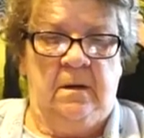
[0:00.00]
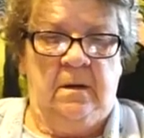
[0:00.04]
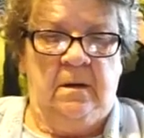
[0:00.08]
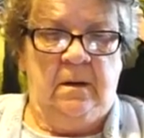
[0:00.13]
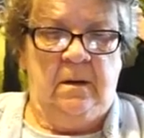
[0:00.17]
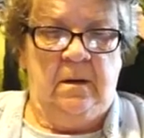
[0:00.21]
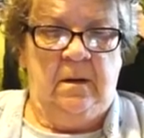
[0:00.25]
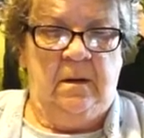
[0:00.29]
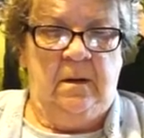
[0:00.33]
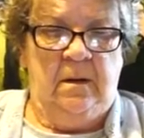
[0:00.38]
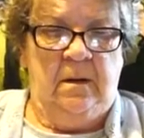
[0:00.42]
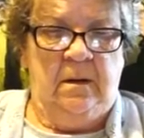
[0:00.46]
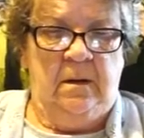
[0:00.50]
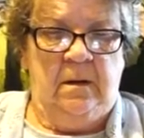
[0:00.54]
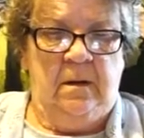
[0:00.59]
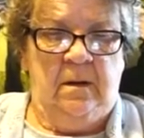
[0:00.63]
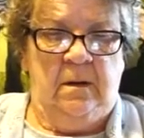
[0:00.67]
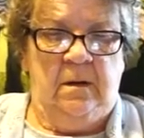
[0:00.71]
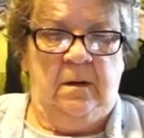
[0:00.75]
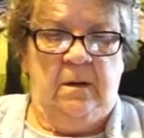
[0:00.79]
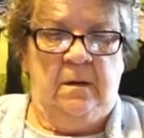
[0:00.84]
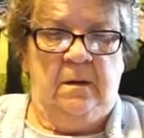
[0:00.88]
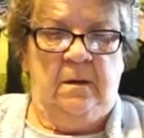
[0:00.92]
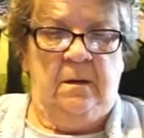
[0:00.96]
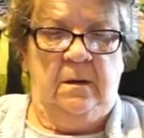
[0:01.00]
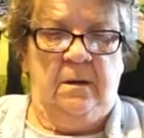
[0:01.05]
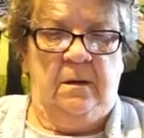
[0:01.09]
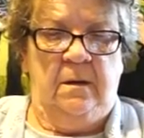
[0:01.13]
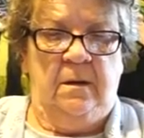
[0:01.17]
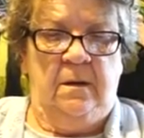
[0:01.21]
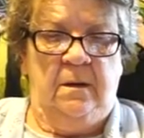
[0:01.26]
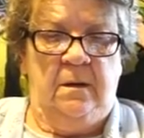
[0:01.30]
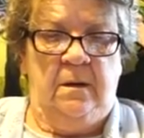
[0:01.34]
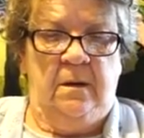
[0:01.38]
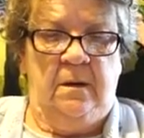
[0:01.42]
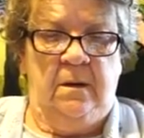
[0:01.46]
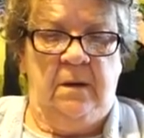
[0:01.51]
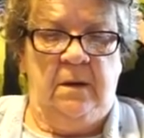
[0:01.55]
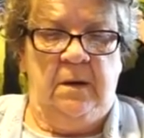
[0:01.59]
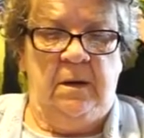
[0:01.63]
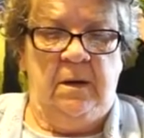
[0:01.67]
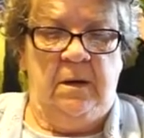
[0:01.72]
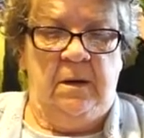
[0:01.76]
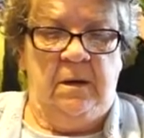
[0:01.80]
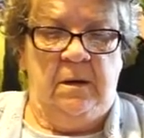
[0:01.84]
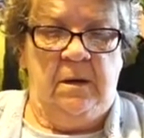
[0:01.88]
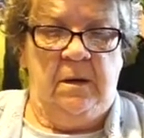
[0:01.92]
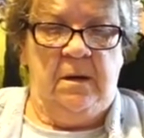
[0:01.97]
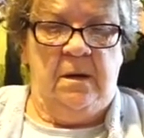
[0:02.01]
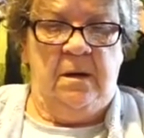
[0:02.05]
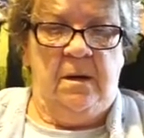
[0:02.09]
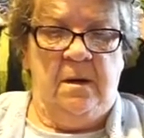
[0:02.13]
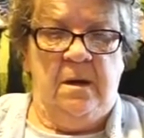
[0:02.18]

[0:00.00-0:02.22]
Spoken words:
[no speech]